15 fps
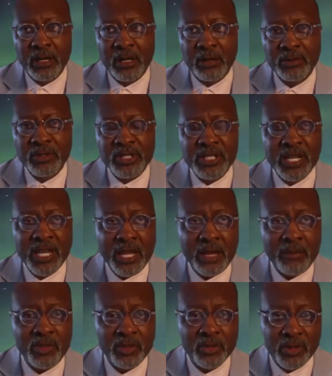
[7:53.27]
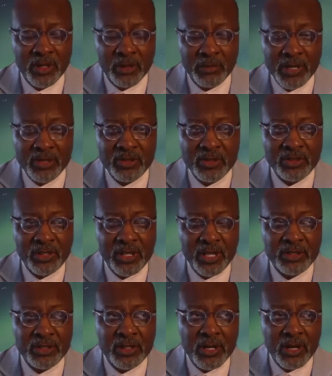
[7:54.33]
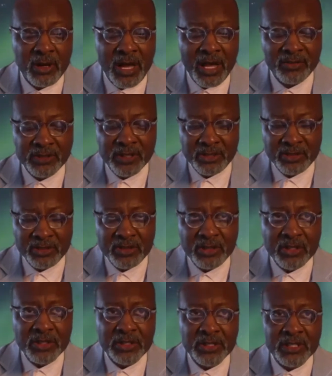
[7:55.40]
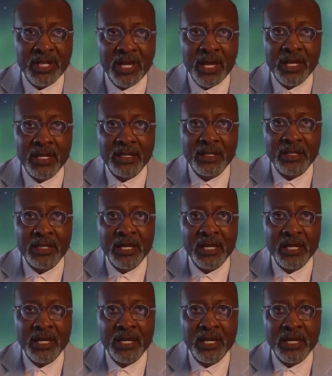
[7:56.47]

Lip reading: she came to him and she said, you know, I've listened to you tonight